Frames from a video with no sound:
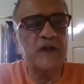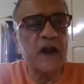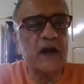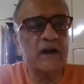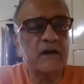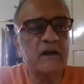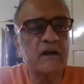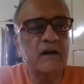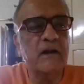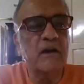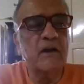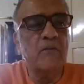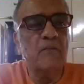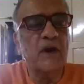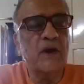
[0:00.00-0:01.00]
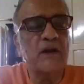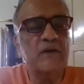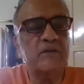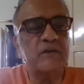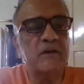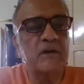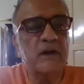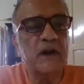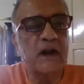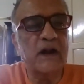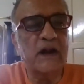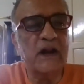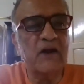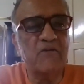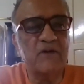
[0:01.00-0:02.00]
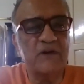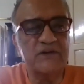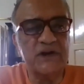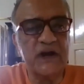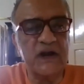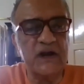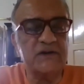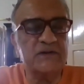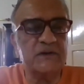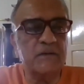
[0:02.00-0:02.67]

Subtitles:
that, means it will never change.